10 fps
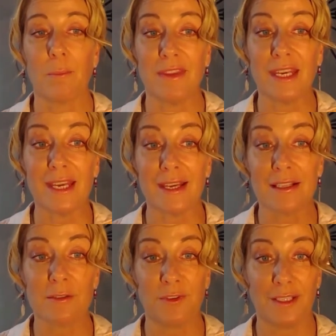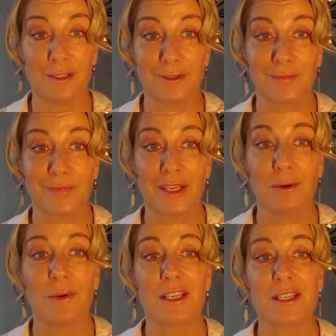the Higgs field,
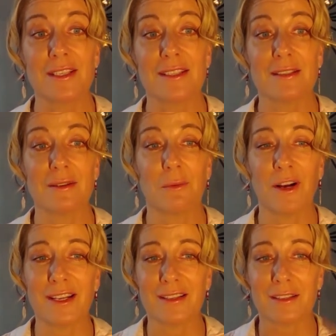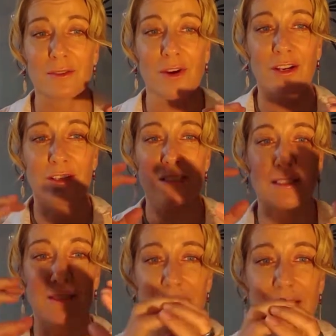which is what
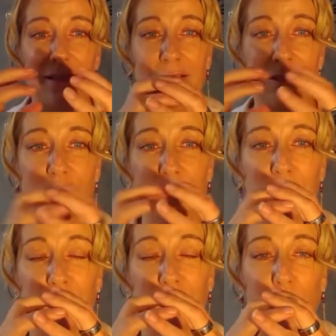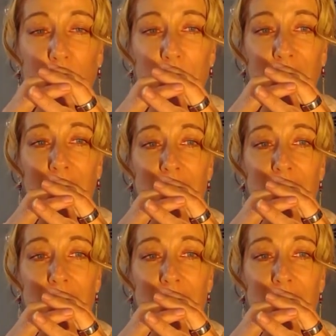instructs things to form.